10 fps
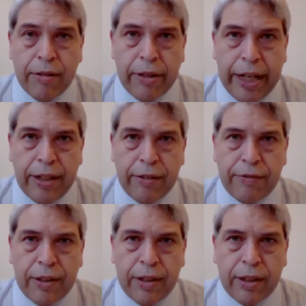grade
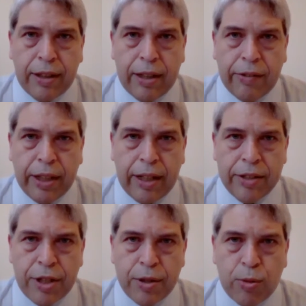of the
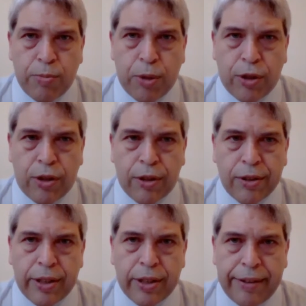country with
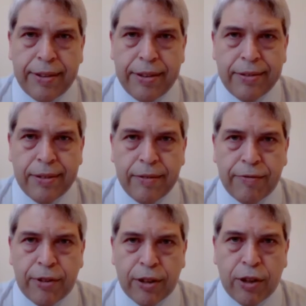more death
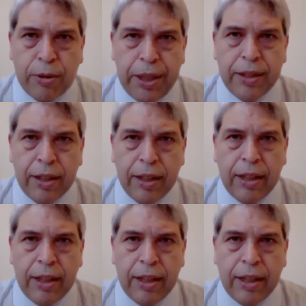for COVID.